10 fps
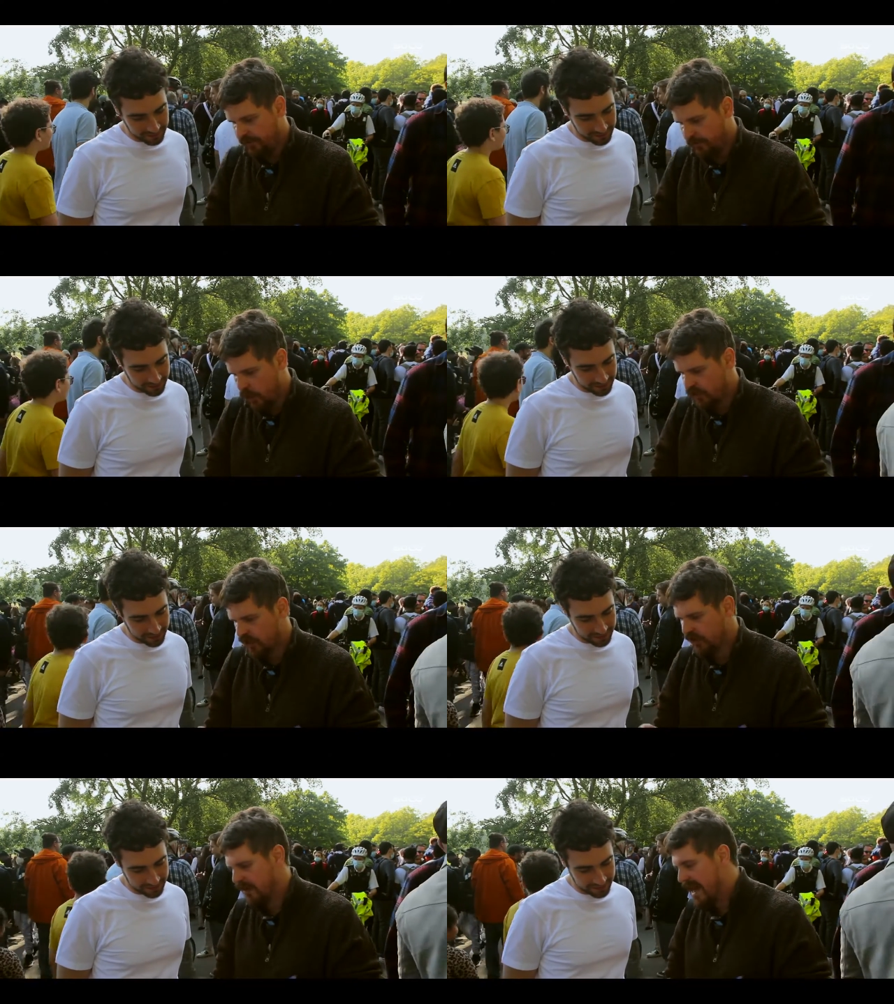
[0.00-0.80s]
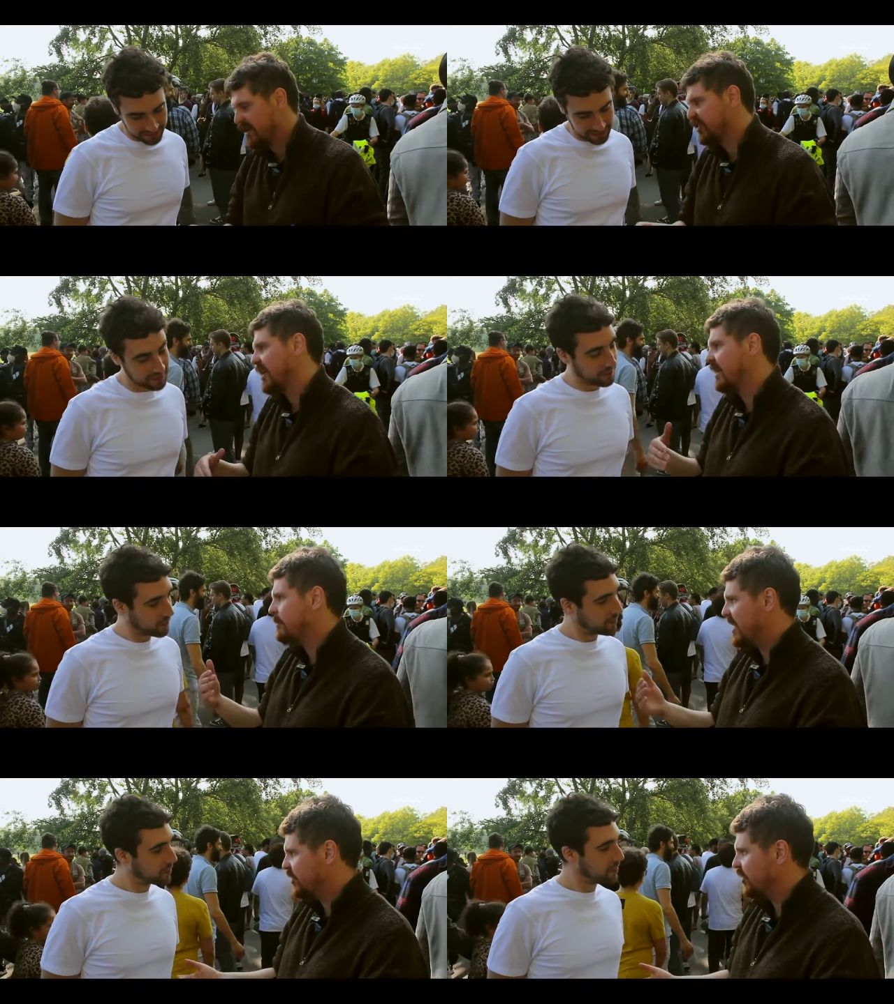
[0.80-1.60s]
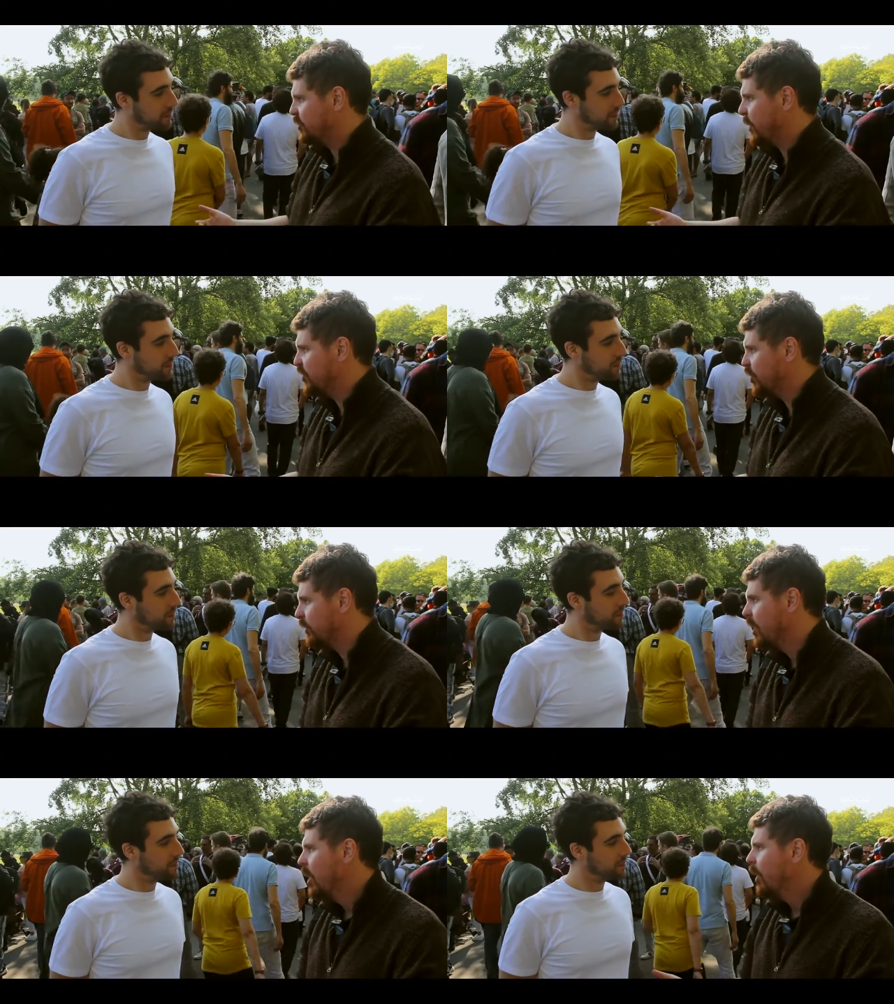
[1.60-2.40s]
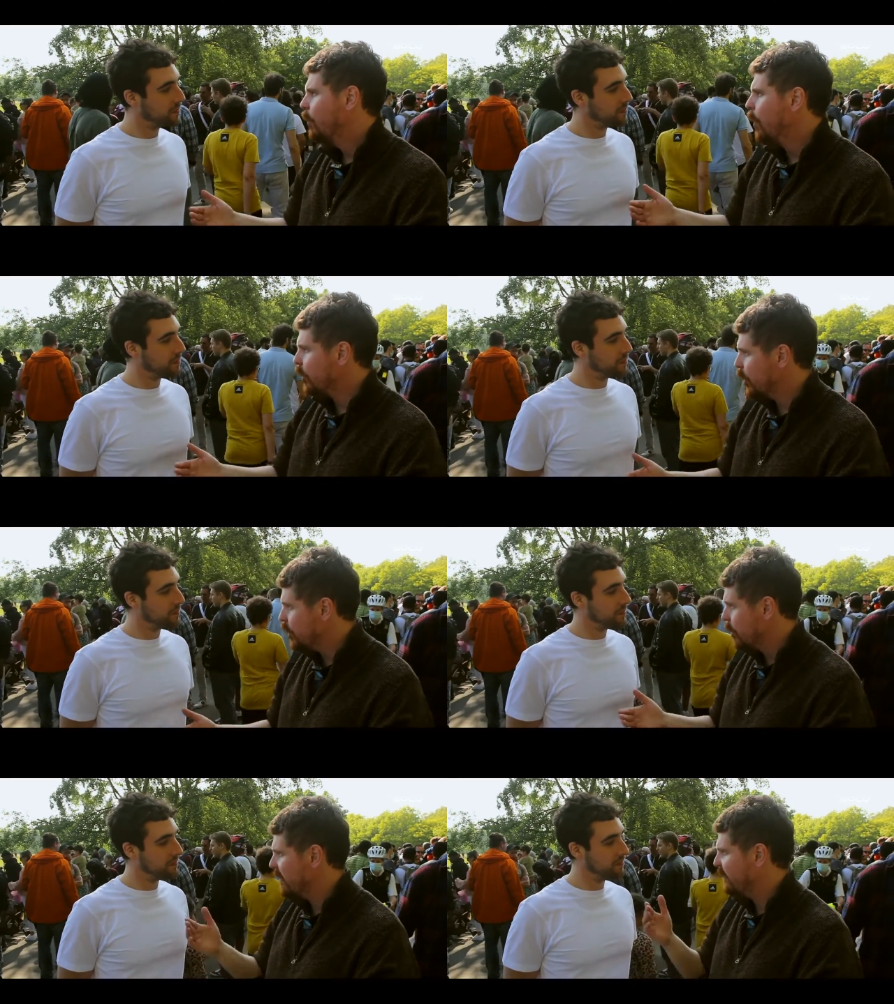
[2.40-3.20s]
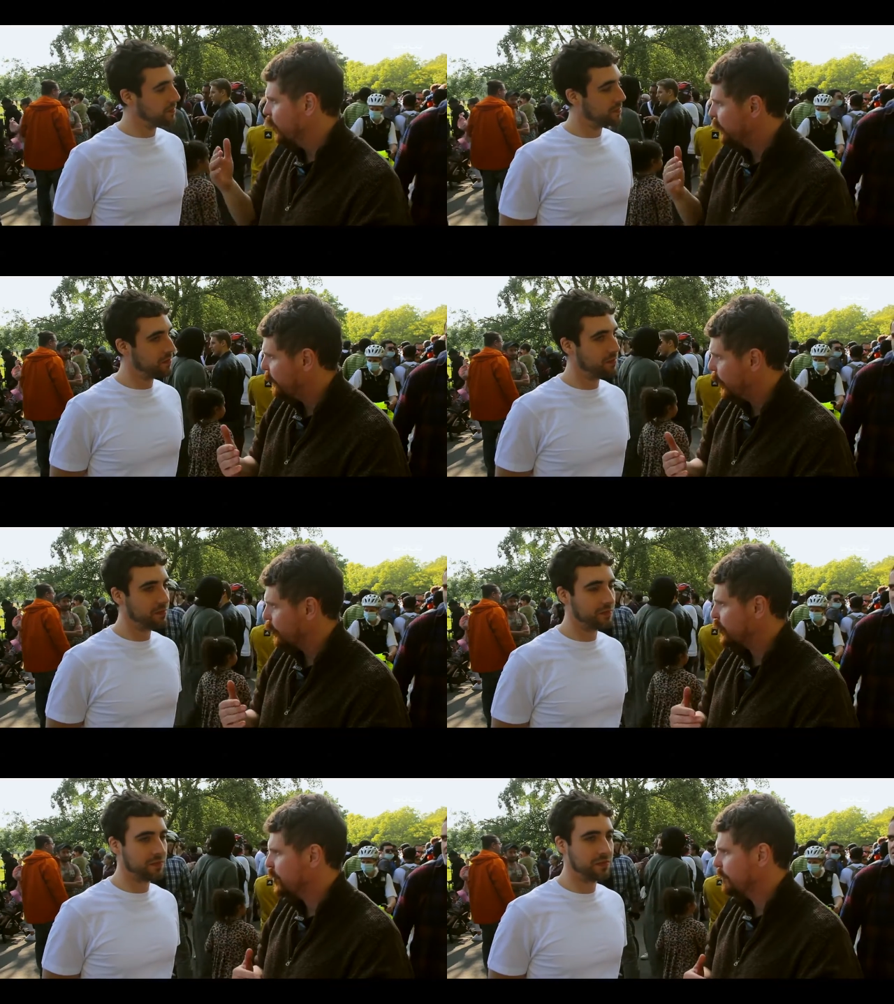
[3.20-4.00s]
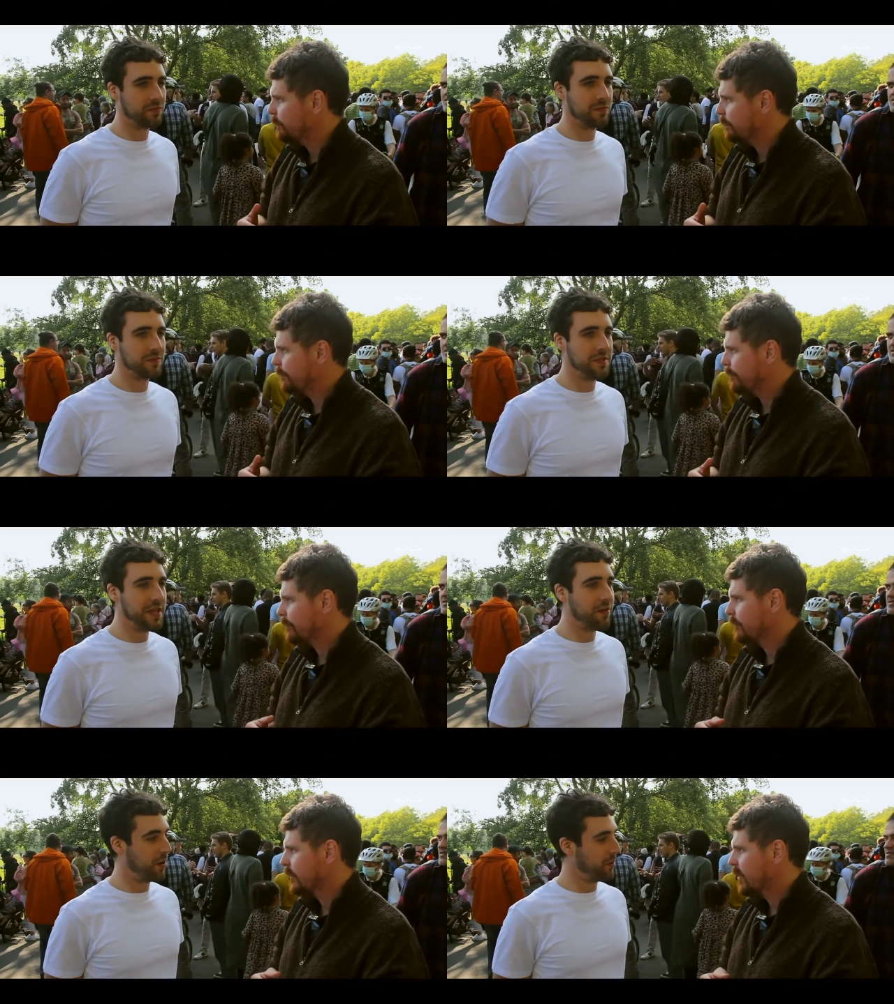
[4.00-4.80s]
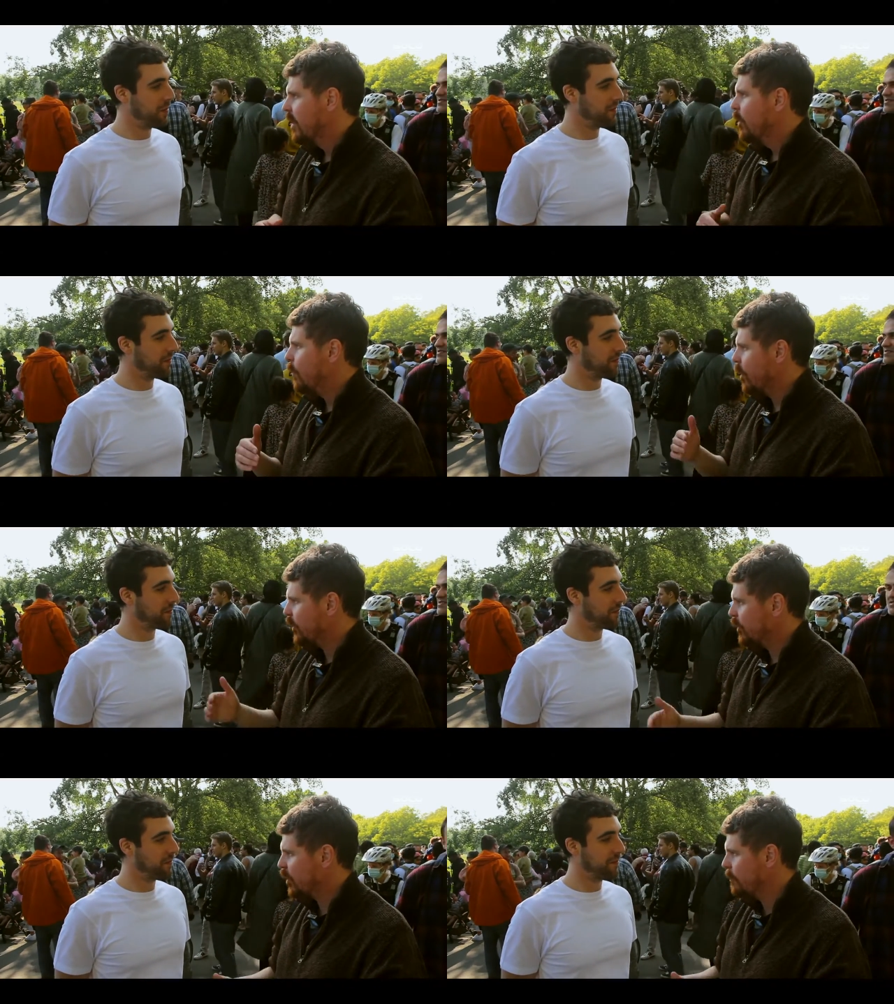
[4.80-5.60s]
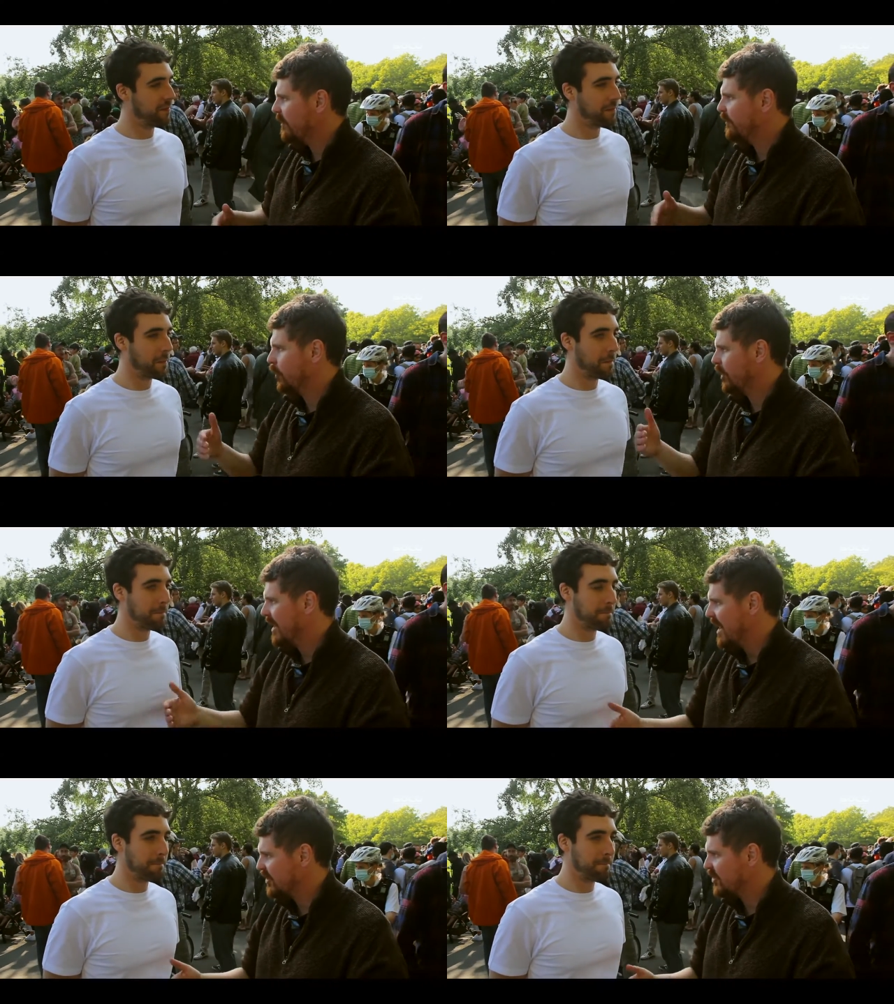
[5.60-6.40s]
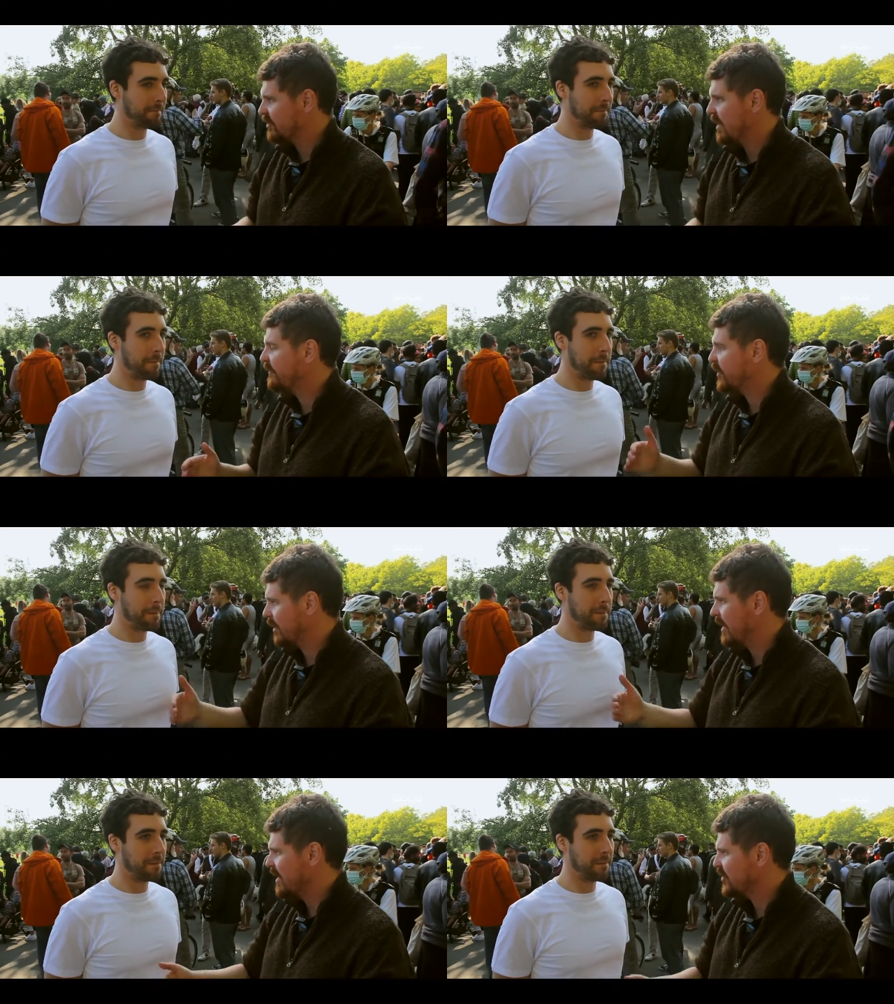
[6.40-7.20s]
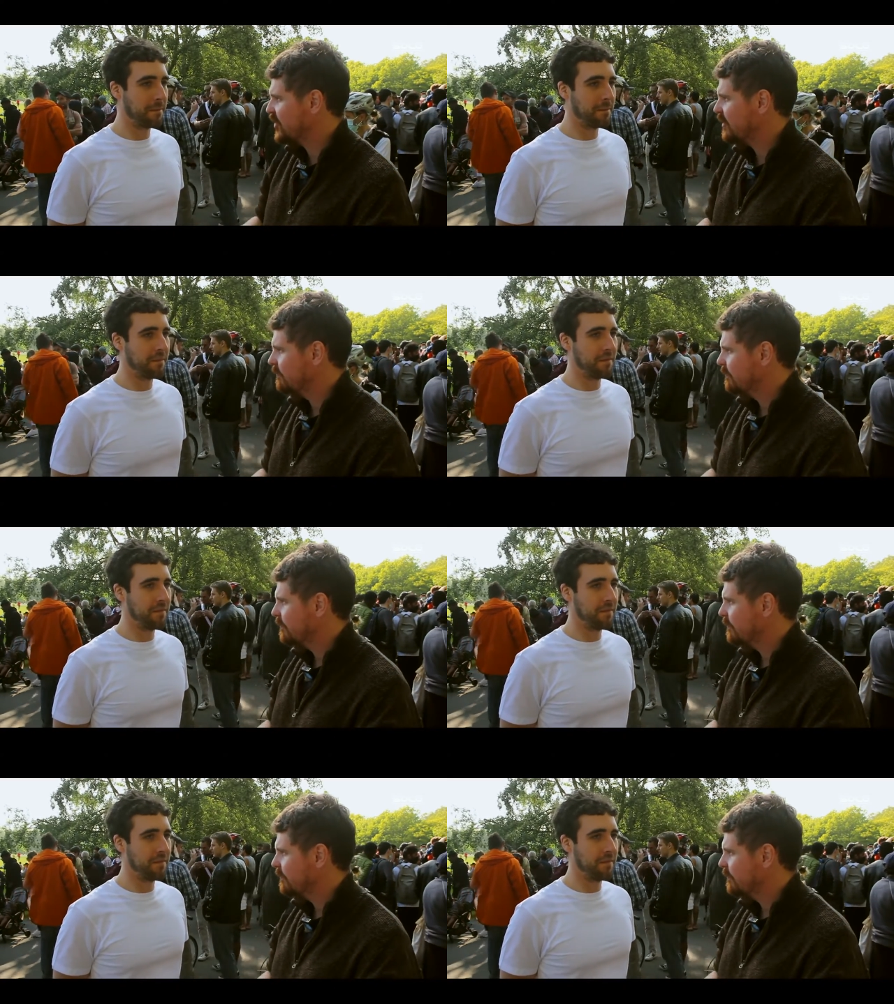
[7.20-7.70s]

Speaker 1: the first and the last. Now, let me ask you this question What can come before the first? Zero. What can come before the last, after the last?